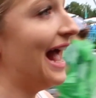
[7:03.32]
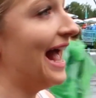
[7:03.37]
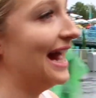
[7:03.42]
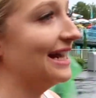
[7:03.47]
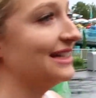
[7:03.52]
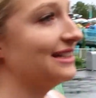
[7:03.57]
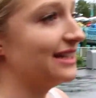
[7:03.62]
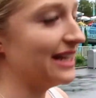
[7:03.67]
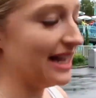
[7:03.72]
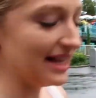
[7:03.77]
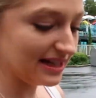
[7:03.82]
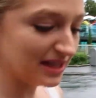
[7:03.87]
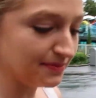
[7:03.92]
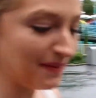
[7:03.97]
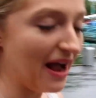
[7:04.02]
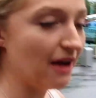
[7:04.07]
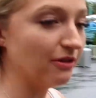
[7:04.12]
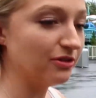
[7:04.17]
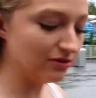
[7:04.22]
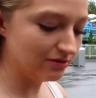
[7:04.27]
And it's
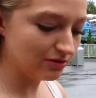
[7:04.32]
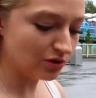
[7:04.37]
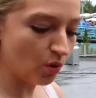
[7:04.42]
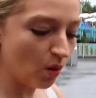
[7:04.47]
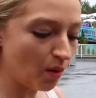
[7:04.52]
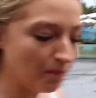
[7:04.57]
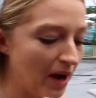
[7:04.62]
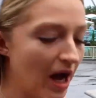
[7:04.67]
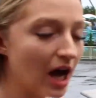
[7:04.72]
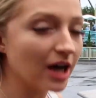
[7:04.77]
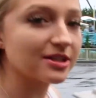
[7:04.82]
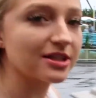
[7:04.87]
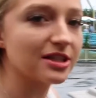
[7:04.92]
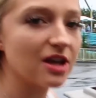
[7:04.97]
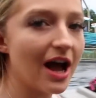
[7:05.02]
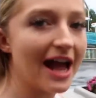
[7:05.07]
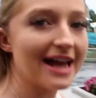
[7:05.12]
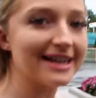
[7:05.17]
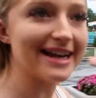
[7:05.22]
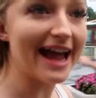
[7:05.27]
about quarter past
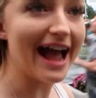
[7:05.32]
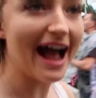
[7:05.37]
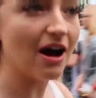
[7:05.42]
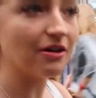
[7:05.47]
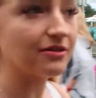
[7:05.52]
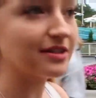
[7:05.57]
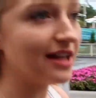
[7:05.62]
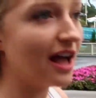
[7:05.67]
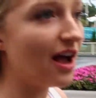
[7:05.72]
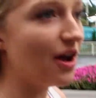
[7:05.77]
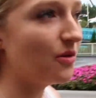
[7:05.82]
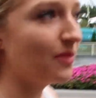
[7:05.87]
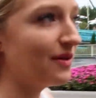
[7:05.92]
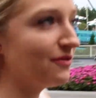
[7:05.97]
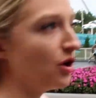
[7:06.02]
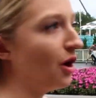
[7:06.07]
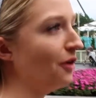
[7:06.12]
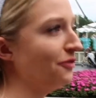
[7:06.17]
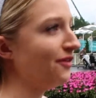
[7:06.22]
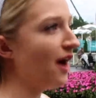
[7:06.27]
nine now, so
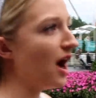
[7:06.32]
we've got a